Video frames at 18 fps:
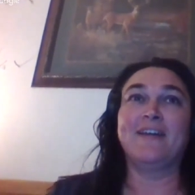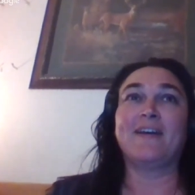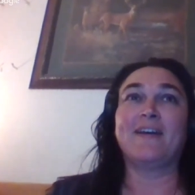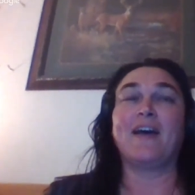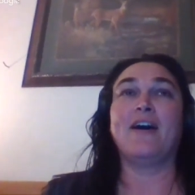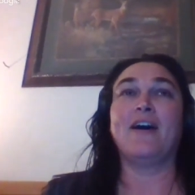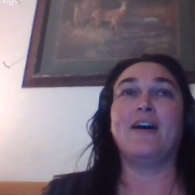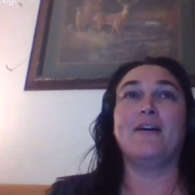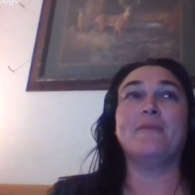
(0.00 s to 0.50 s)

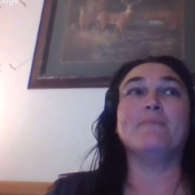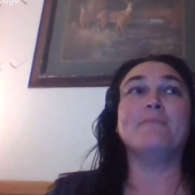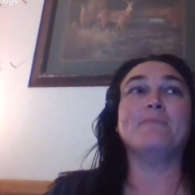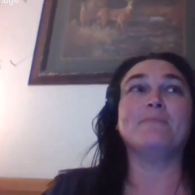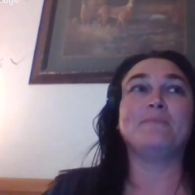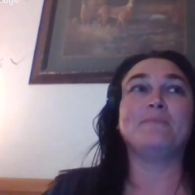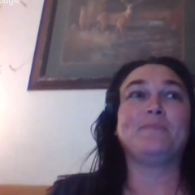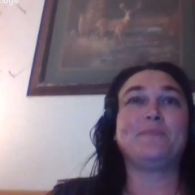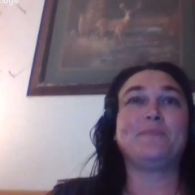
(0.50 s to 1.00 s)

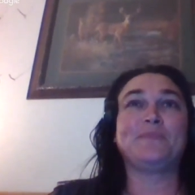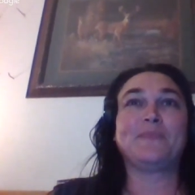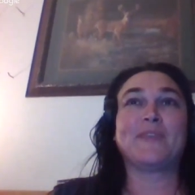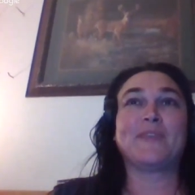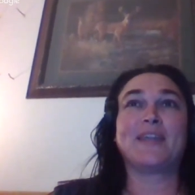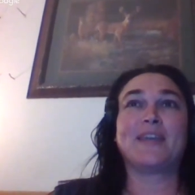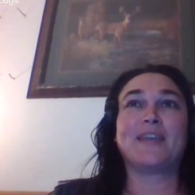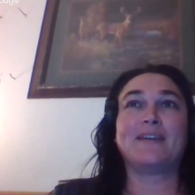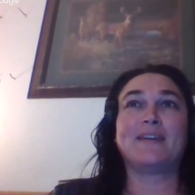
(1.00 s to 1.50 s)

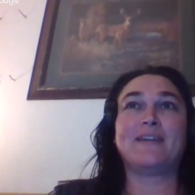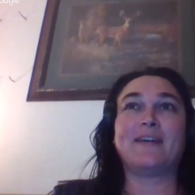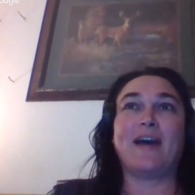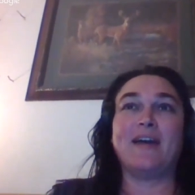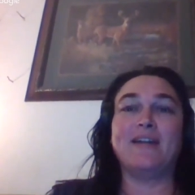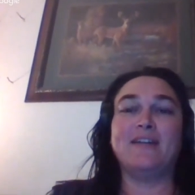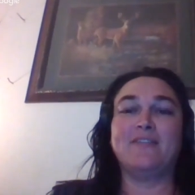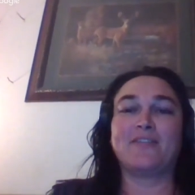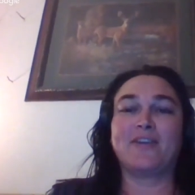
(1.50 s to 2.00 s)

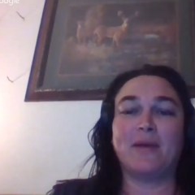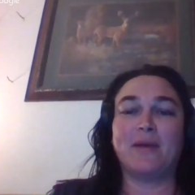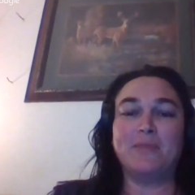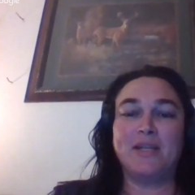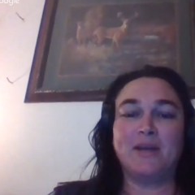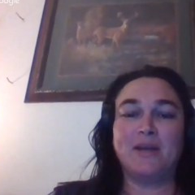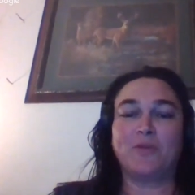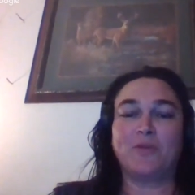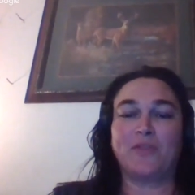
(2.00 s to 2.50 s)
kind of coming
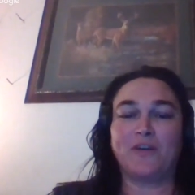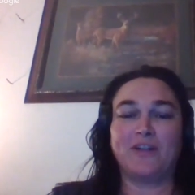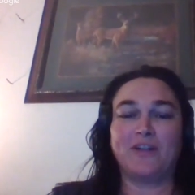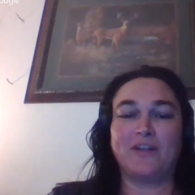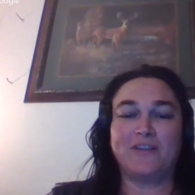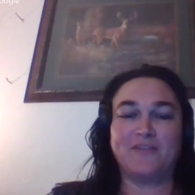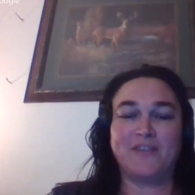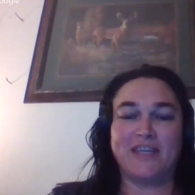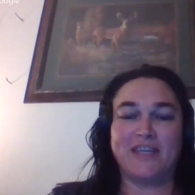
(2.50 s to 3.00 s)
up with all
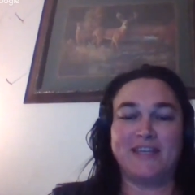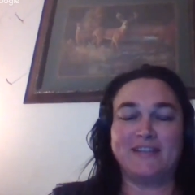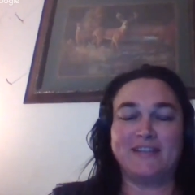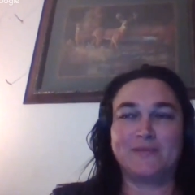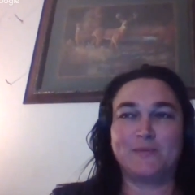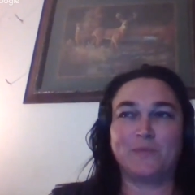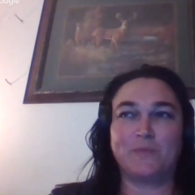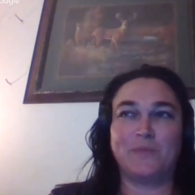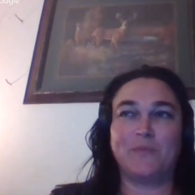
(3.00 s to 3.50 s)
of these
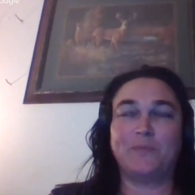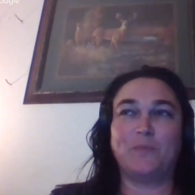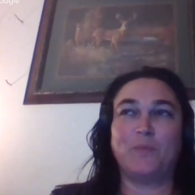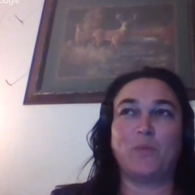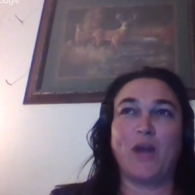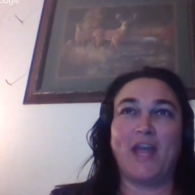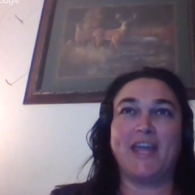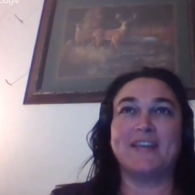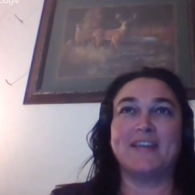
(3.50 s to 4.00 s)

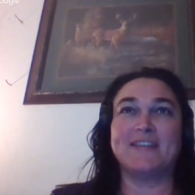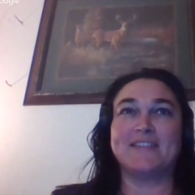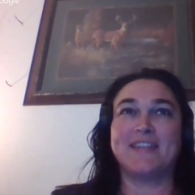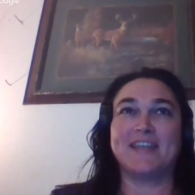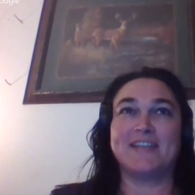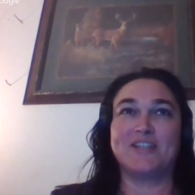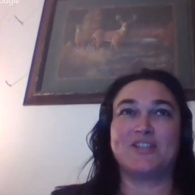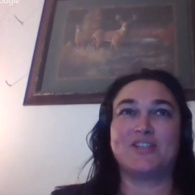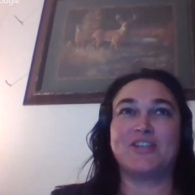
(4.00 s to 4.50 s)
ways
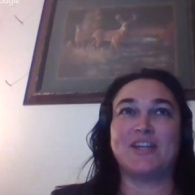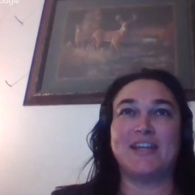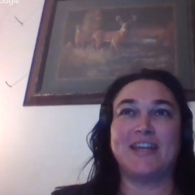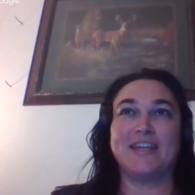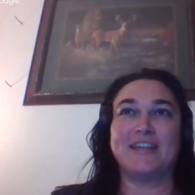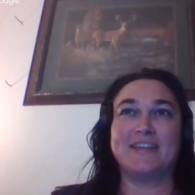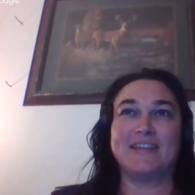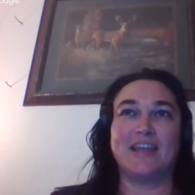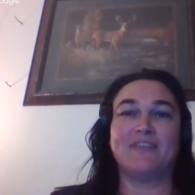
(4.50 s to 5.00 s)
that she
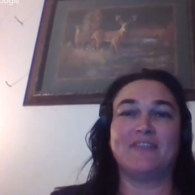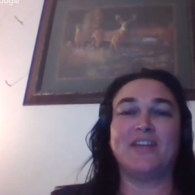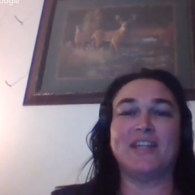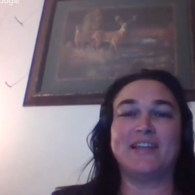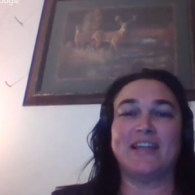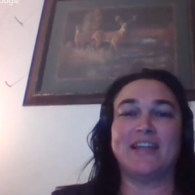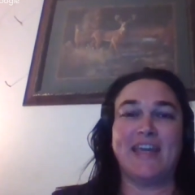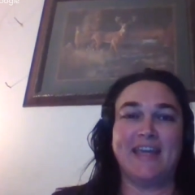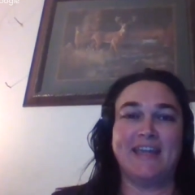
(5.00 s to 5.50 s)
can
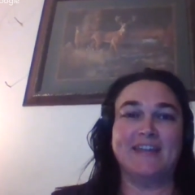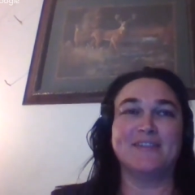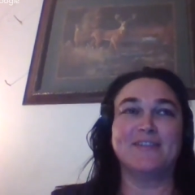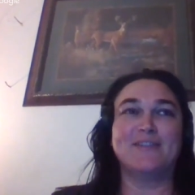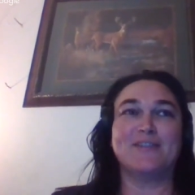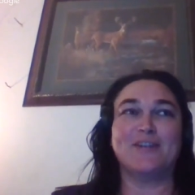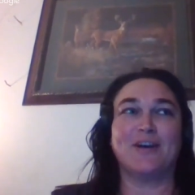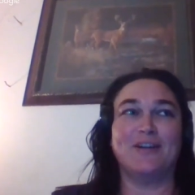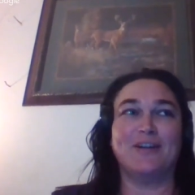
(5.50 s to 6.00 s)
lovingly
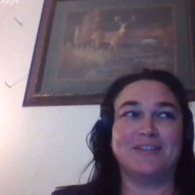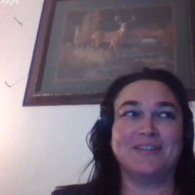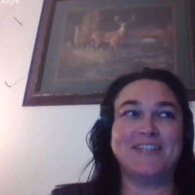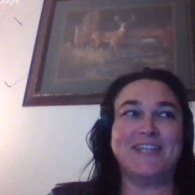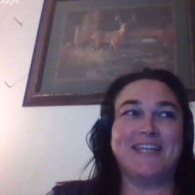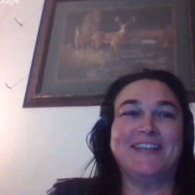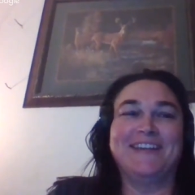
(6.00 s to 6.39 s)
insult